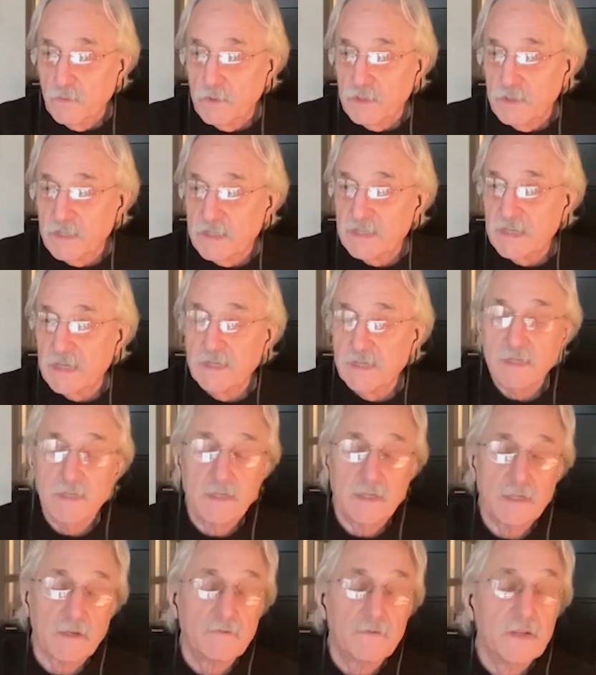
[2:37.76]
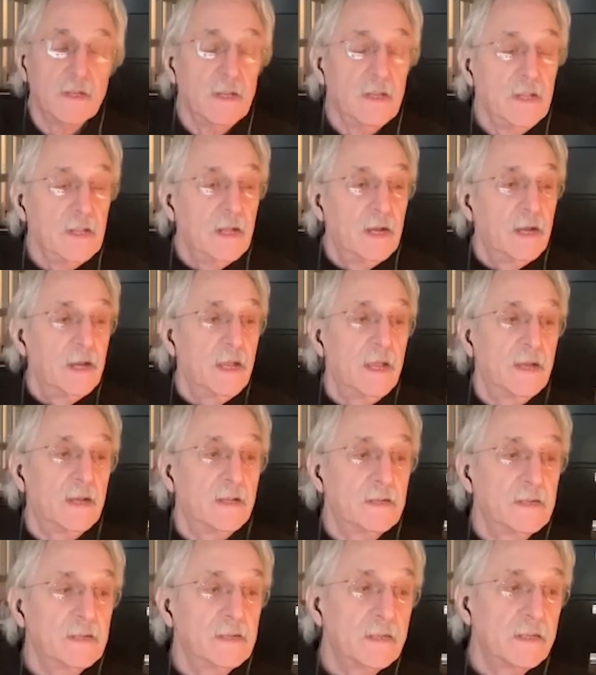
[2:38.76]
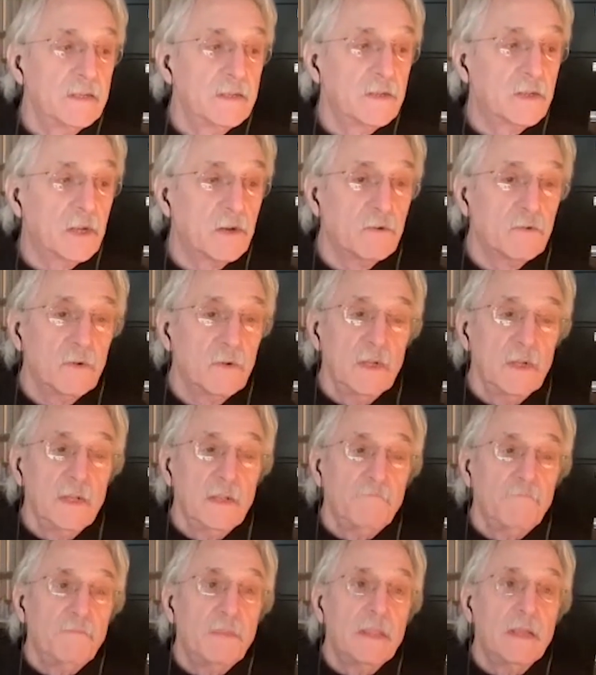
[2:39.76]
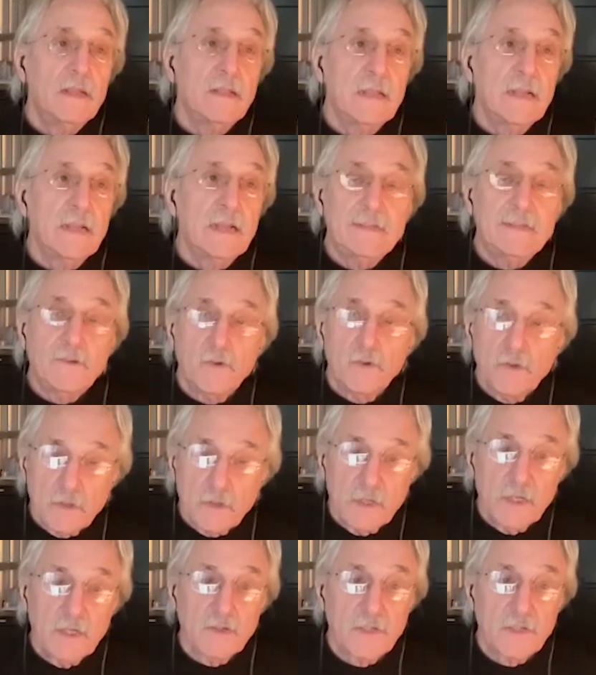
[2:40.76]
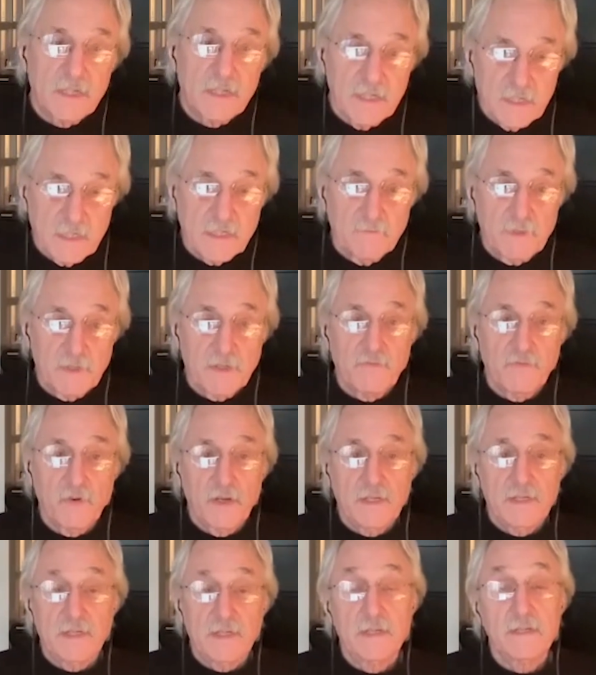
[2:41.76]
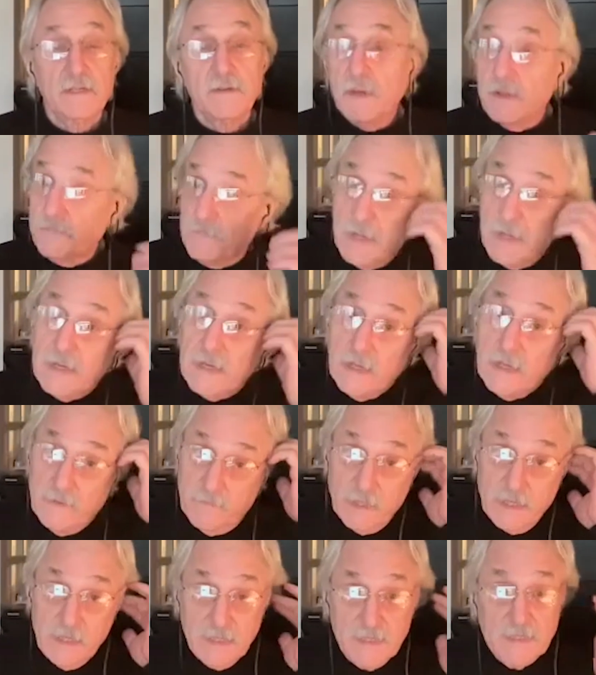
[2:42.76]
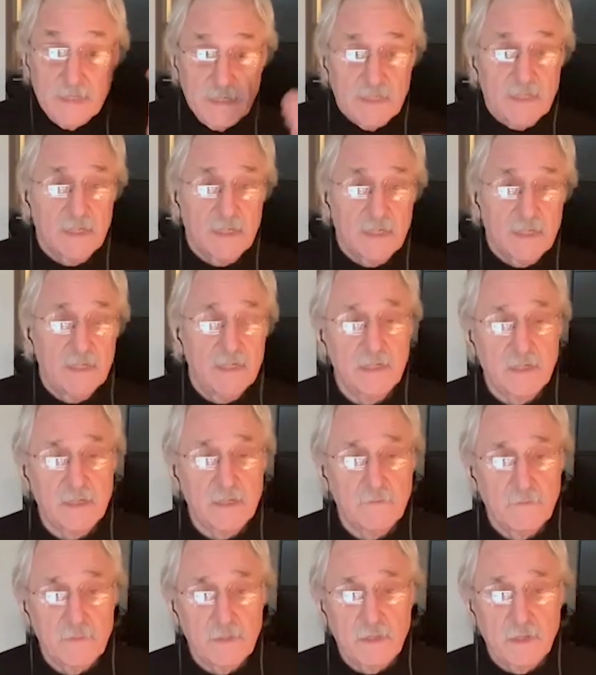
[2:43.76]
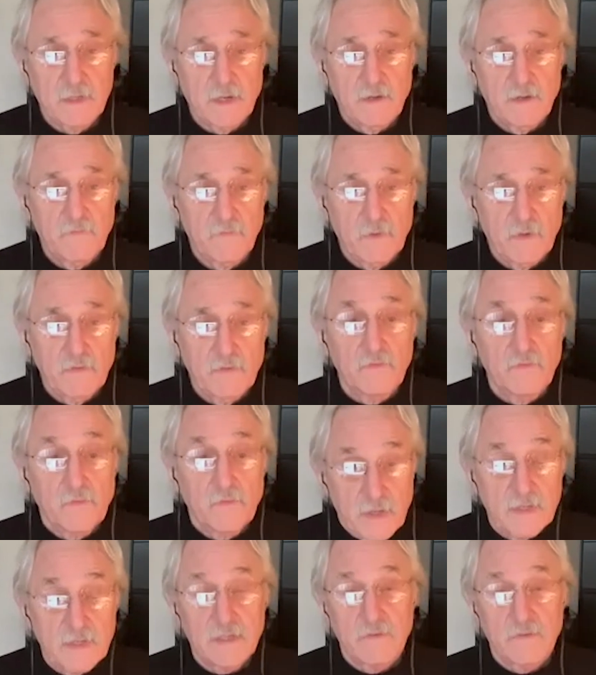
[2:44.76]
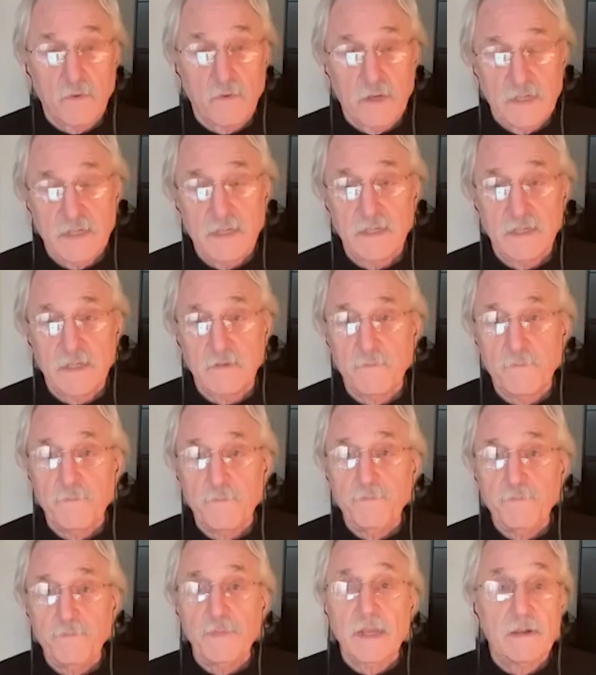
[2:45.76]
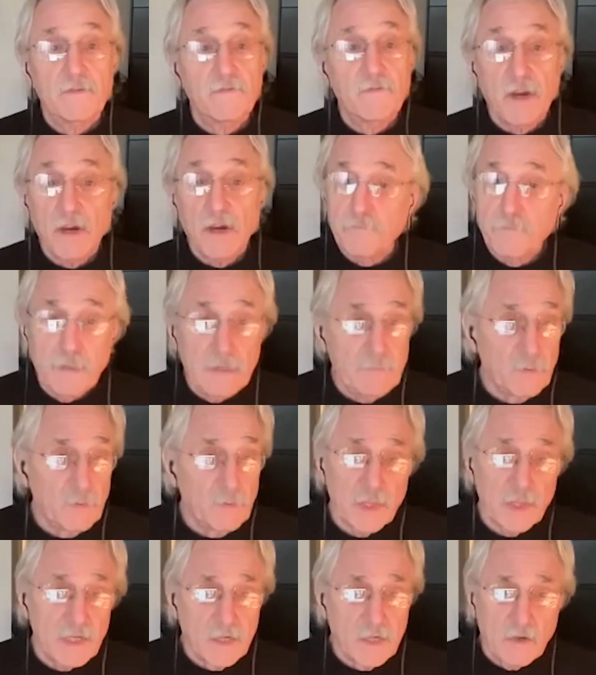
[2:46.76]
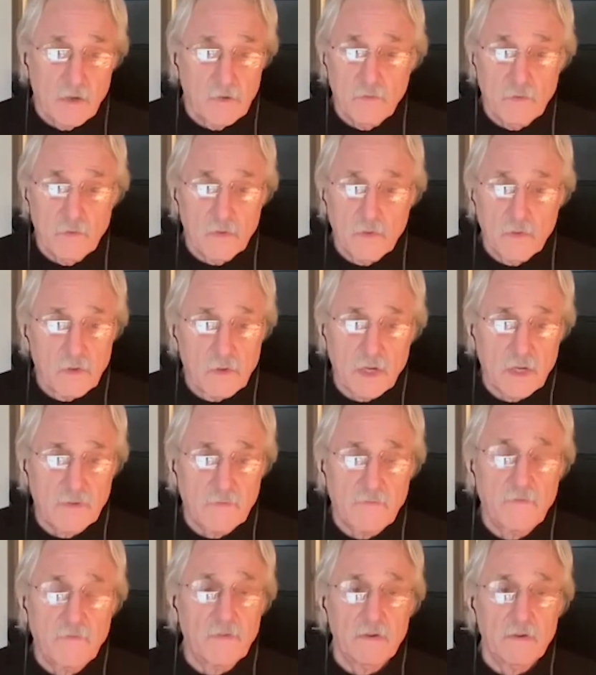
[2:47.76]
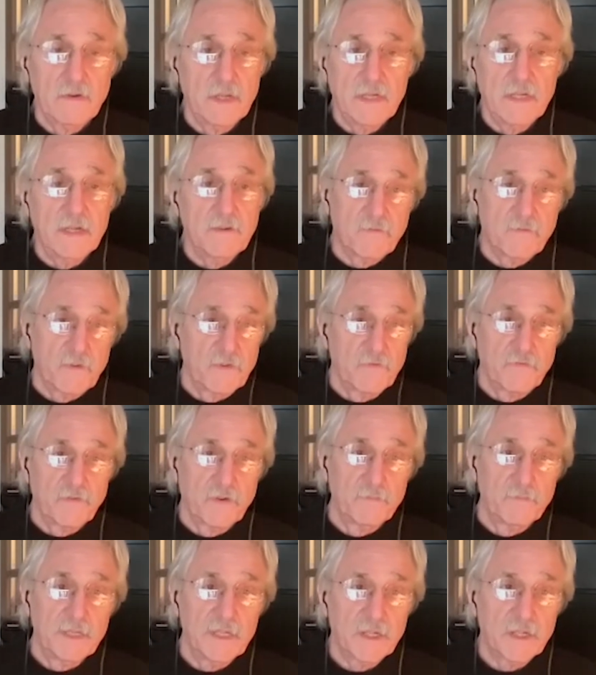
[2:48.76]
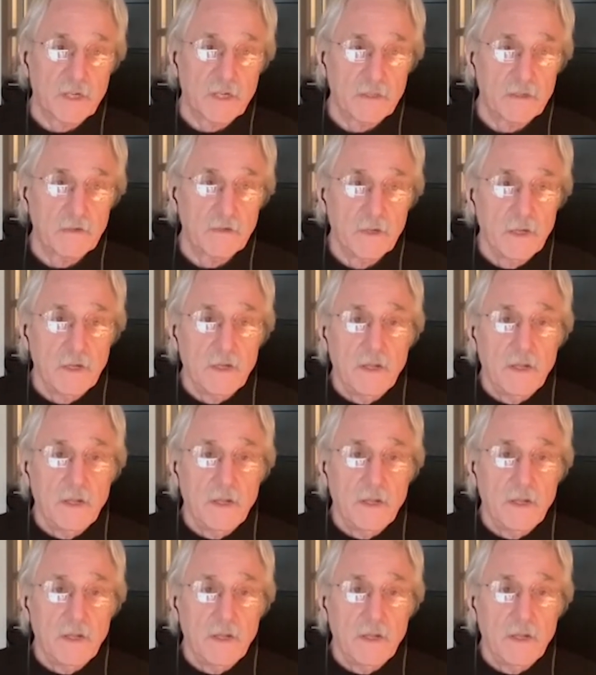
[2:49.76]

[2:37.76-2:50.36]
descendants of. And so earlier systems of racism, and many of the existing systems of race and racism, involve people that don't look very different from each other.